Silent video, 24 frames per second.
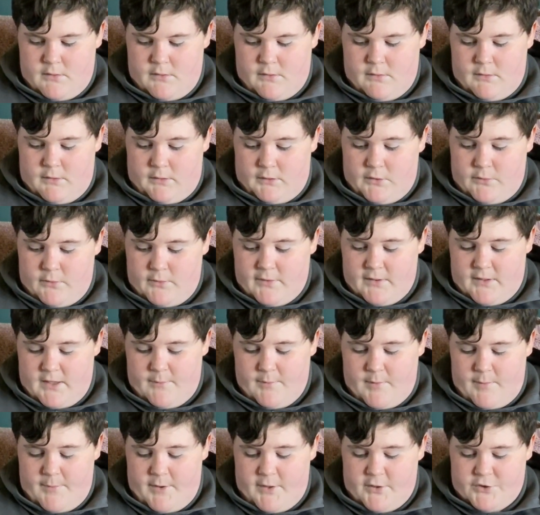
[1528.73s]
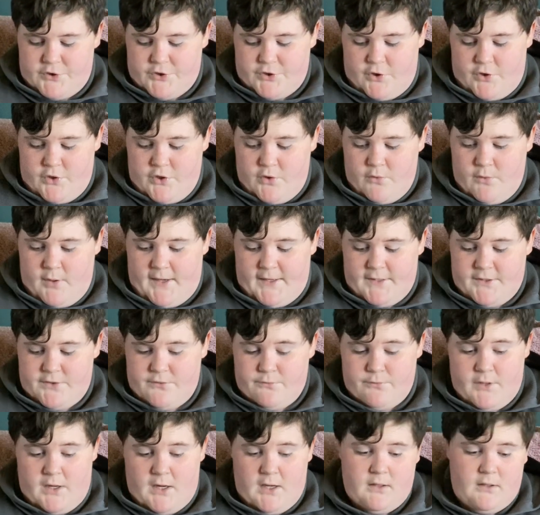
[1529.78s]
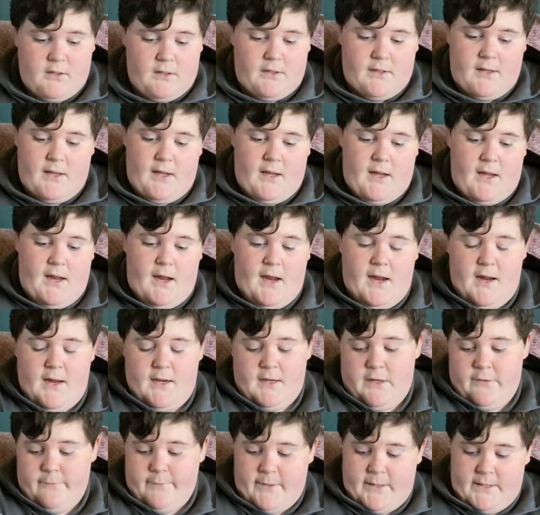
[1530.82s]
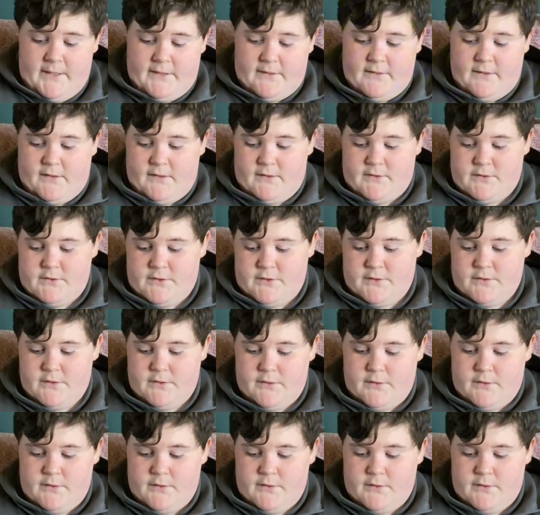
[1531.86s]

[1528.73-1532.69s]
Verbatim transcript: The lures that I'm about to show you, I do not let anybody touch.